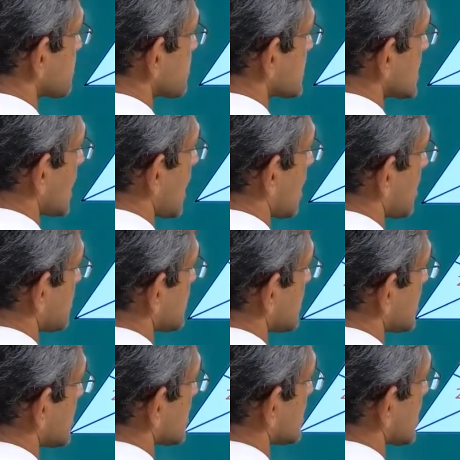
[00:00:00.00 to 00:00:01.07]
Yeah,
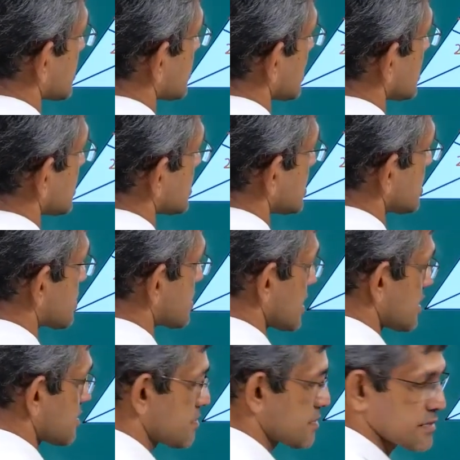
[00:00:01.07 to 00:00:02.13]
it is actually
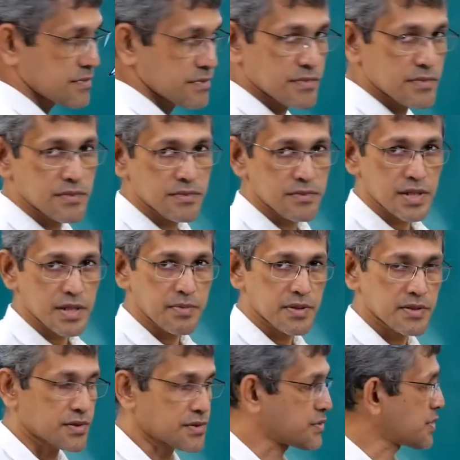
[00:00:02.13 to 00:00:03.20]
T3. 3
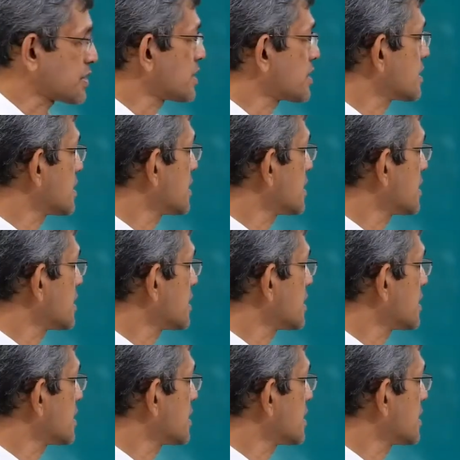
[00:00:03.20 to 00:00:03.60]
pieces together.